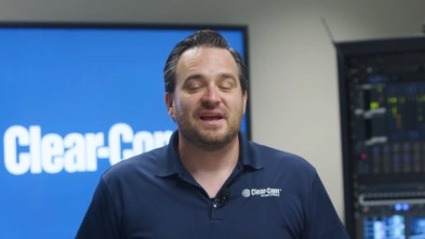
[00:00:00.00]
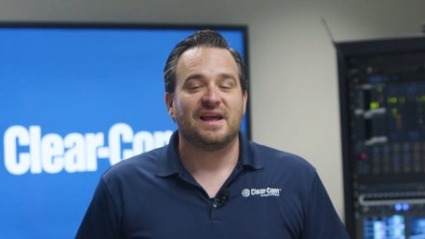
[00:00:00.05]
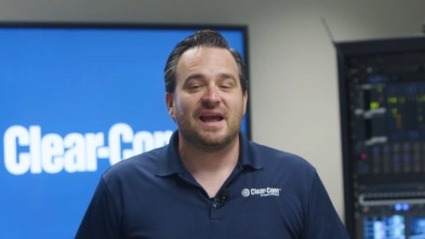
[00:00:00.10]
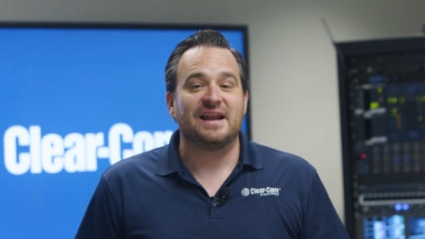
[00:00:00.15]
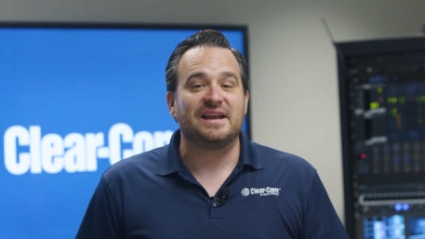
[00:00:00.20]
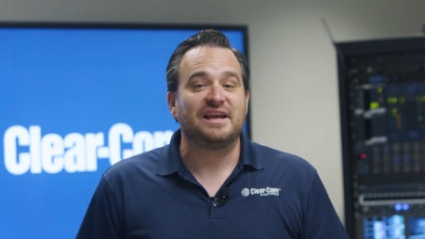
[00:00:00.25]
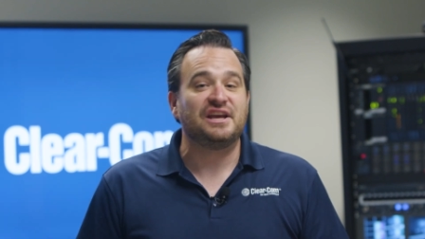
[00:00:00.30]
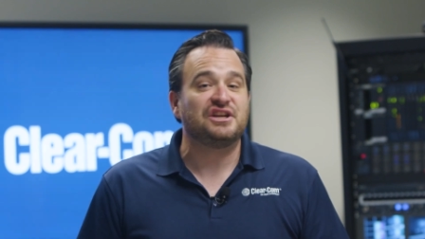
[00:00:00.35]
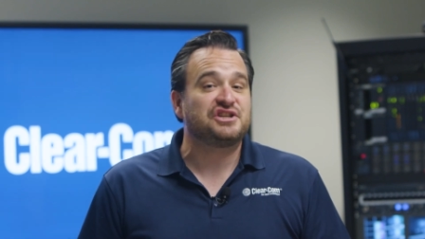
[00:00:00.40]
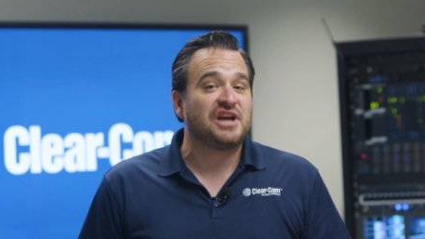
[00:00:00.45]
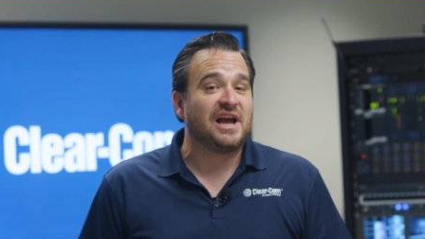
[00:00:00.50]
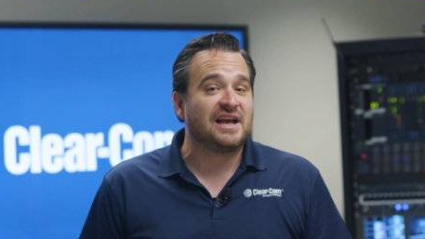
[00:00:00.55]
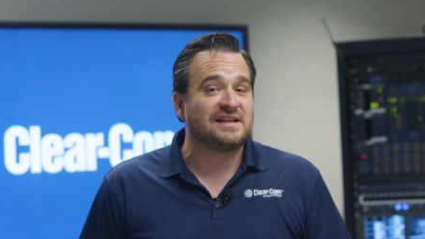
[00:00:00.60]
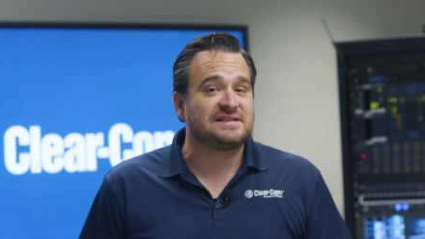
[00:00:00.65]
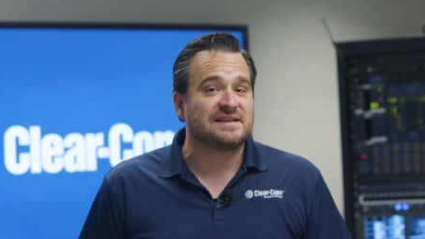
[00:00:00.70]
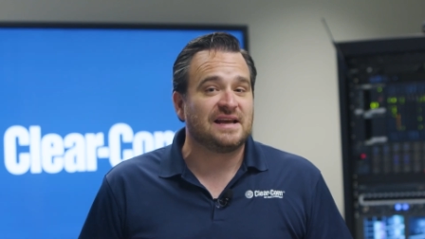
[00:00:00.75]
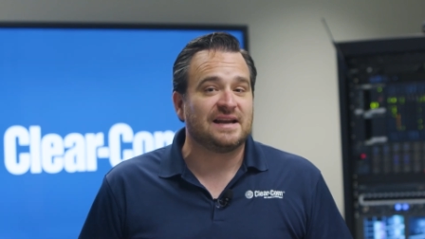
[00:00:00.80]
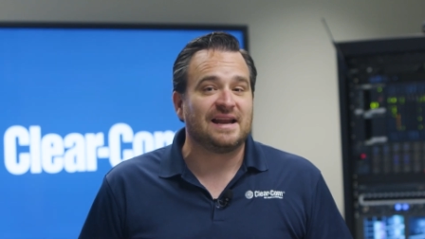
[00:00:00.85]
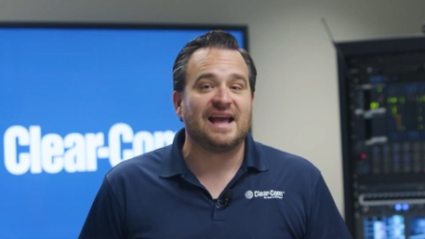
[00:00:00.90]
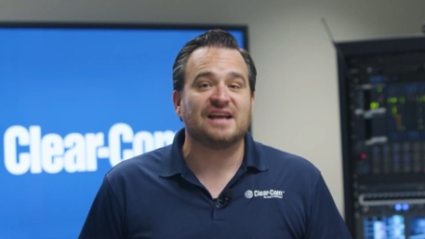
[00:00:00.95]
And each
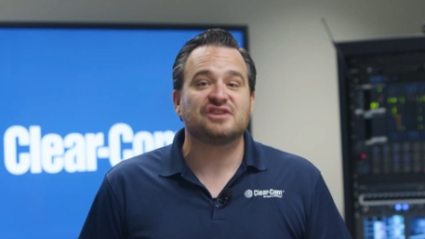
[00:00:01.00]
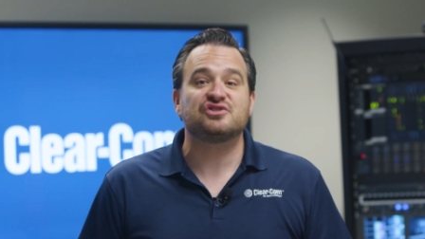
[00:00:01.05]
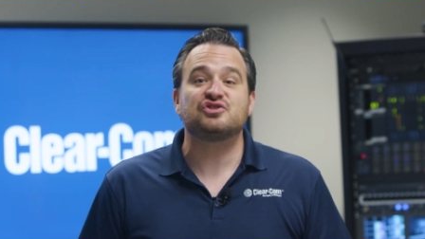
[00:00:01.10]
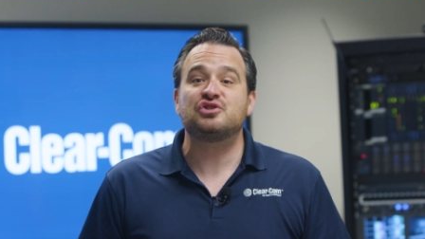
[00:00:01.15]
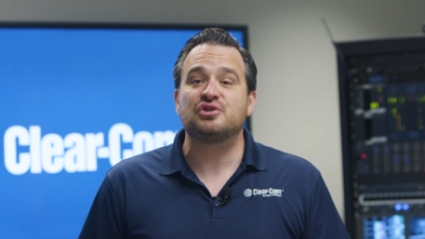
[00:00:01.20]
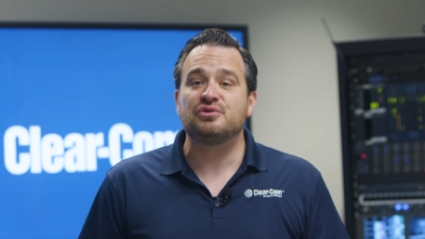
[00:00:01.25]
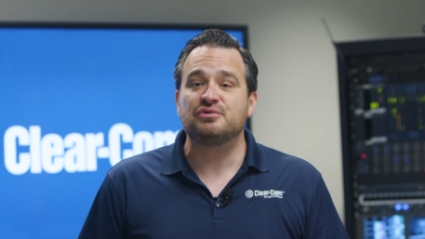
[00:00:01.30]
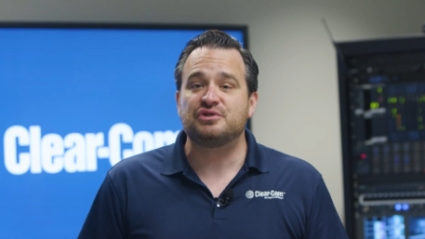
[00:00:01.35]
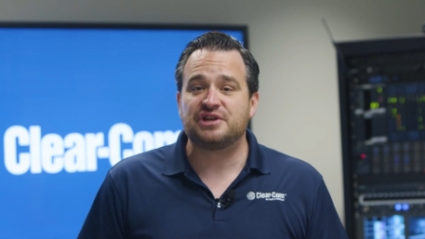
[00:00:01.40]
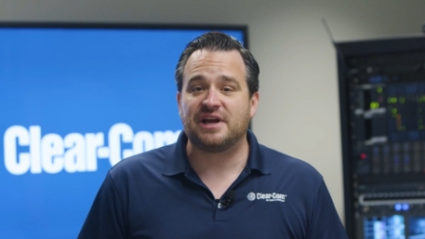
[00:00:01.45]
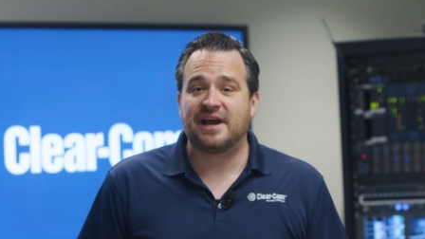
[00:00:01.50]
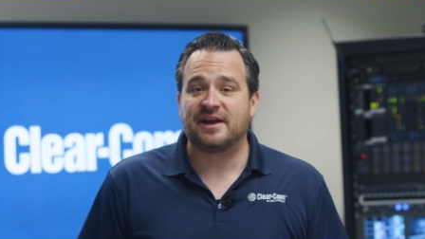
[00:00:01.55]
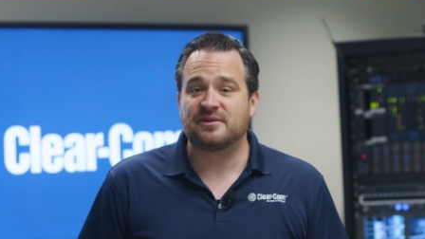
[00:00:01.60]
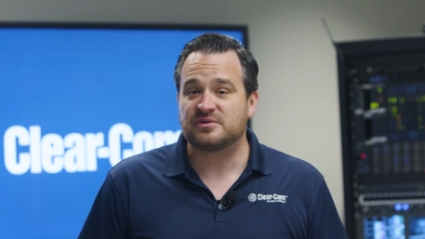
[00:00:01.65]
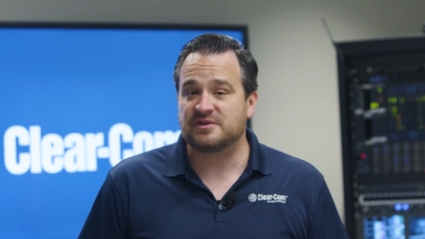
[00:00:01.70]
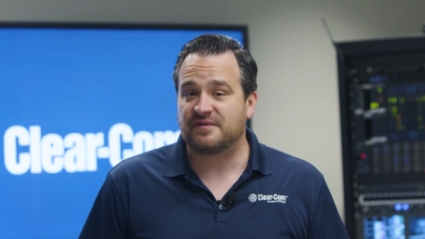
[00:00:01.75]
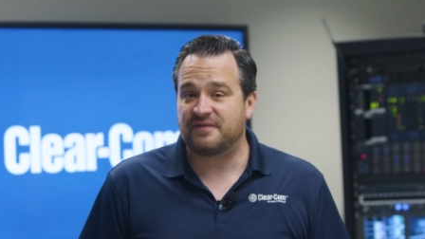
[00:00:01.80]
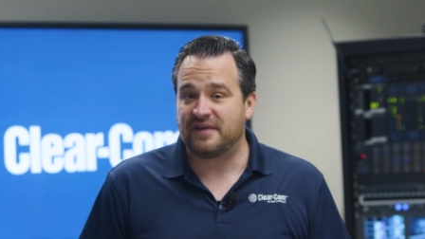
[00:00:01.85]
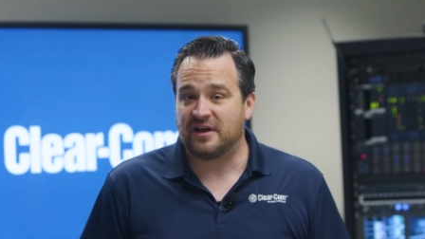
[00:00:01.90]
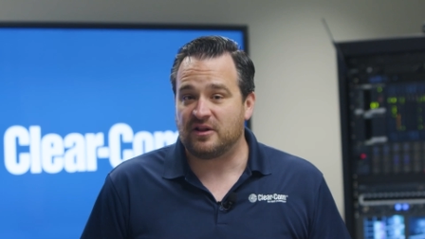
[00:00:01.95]
headset has two
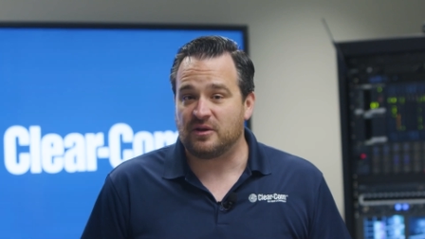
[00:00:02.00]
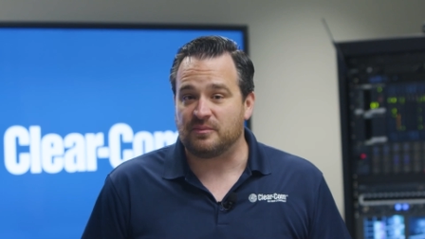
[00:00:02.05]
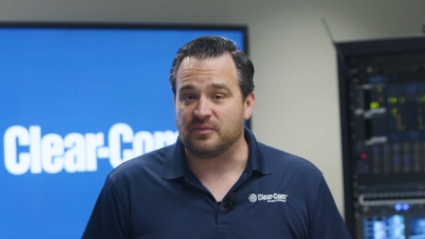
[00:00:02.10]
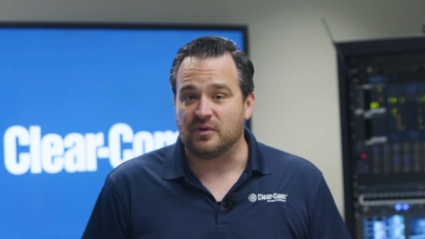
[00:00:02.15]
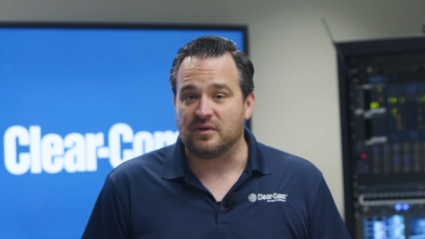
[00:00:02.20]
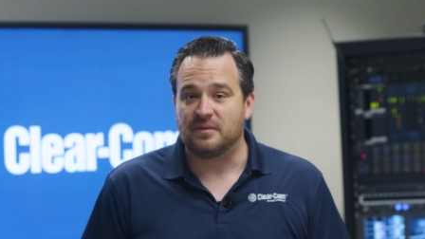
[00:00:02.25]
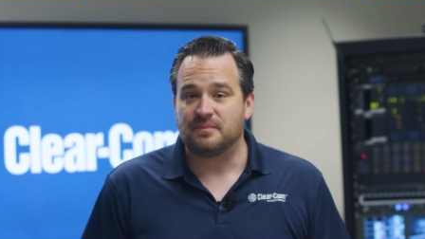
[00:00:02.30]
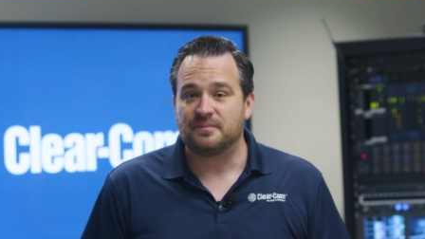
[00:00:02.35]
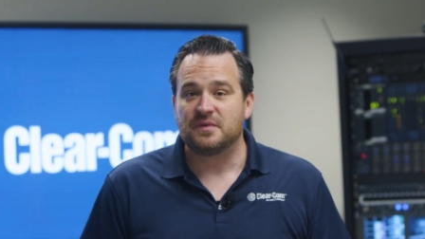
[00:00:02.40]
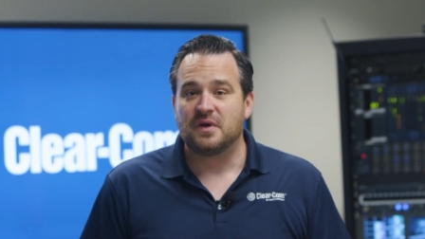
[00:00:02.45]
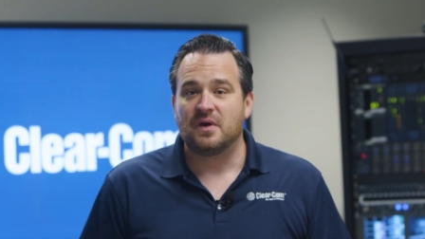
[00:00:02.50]
channels available